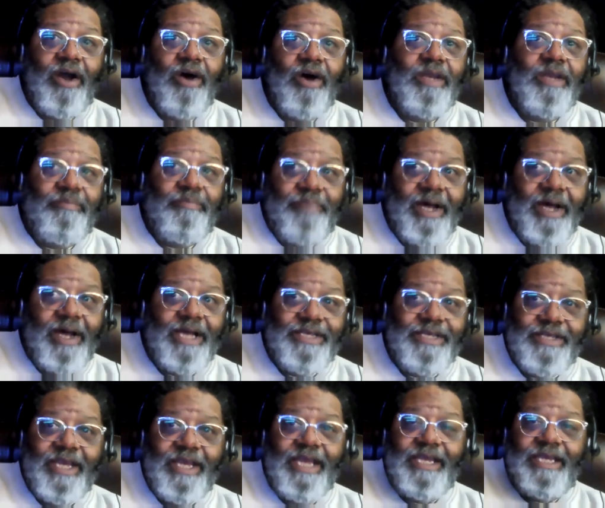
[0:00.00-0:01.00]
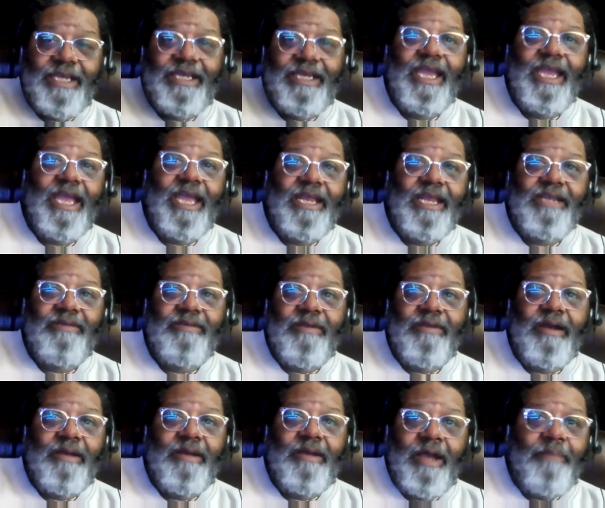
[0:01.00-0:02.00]
on the bus. The kid
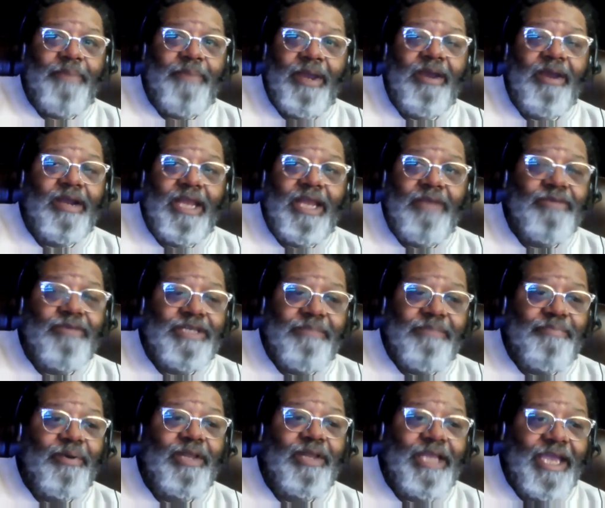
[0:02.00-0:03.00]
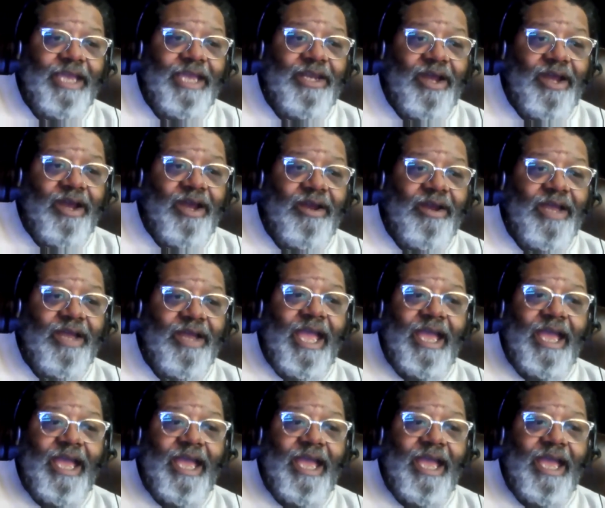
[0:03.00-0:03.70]
apparently was bullying her